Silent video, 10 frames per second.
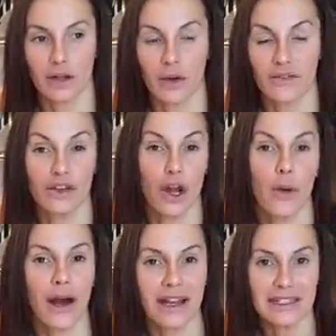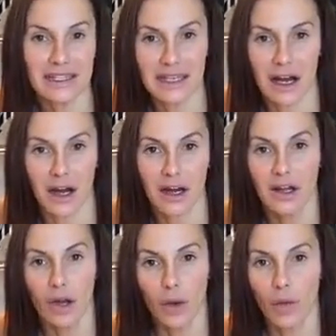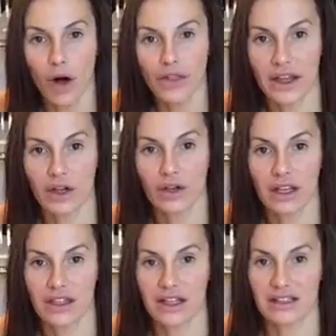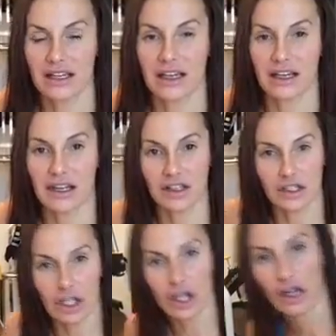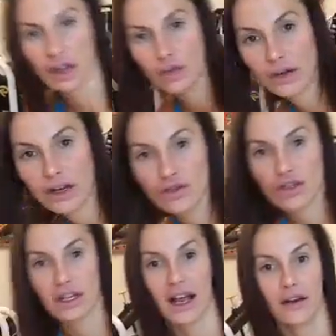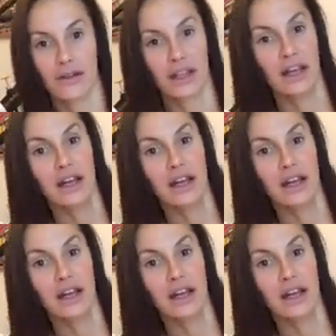you have no idea what they're cooking things in, and it can turn a 300-calorie